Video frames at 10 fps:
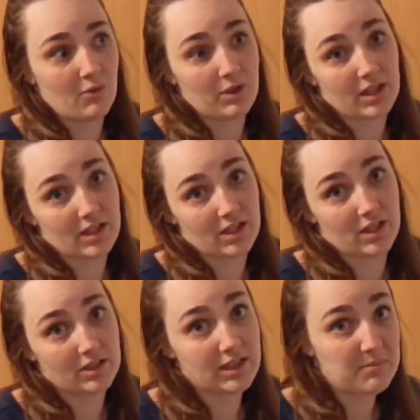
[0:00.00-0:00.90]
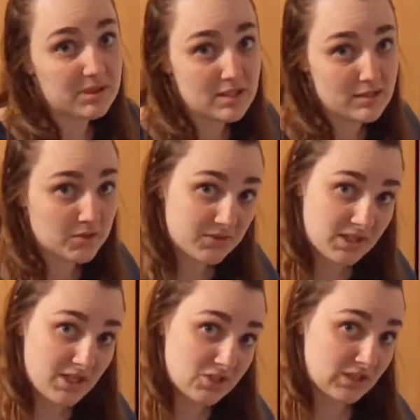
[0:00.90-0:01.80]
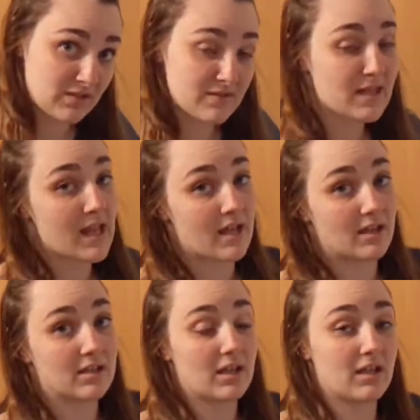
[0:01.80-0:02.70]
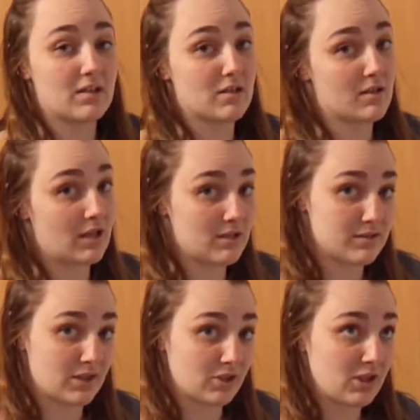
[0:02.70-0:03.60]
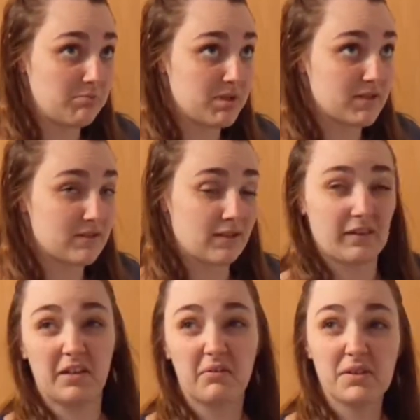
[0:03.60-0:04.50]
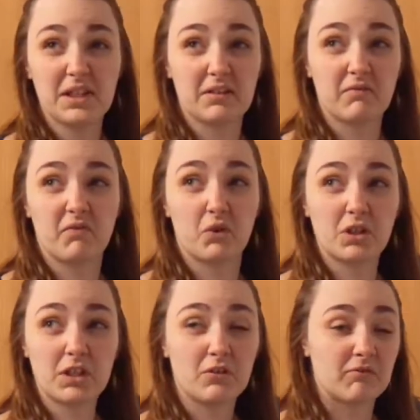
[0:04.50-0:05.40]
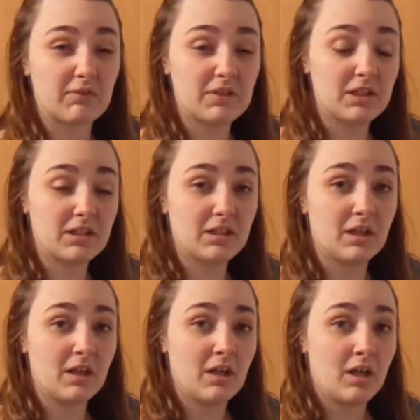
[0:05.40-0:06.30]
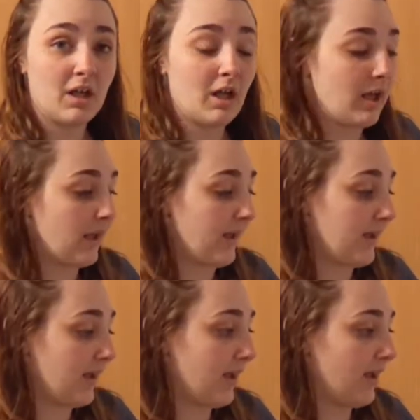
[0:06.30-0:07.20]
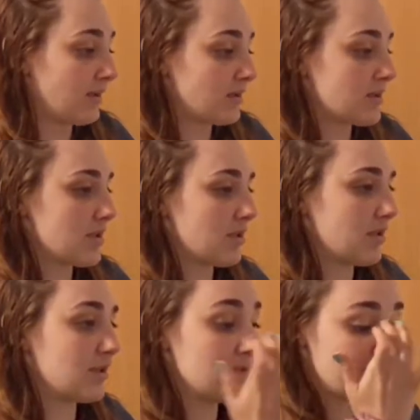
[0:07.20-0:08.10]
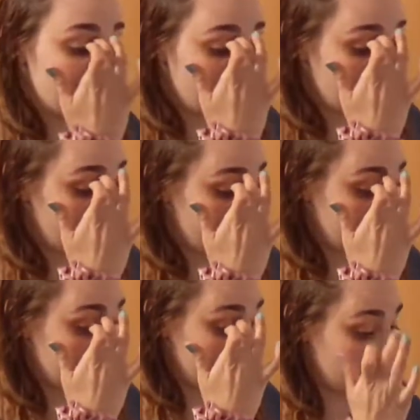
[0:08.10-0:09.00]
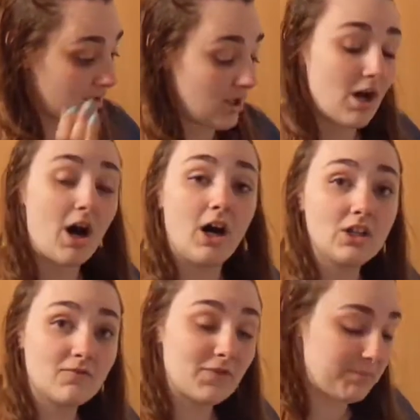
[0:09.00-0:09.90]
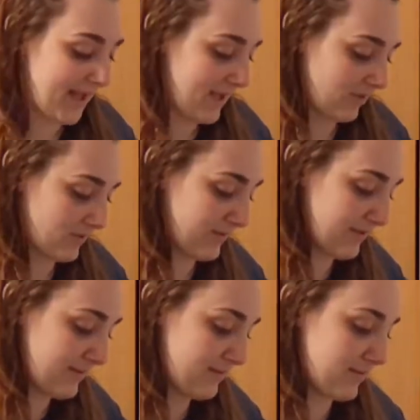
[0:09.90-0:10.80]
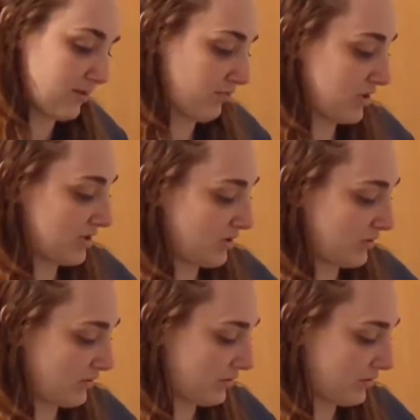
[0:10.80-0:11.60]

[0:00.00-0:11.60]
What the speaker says: what I called Emily's Creations. And I started a business, I think I was like 14 or 15. And these are all of the patterns. This is the original.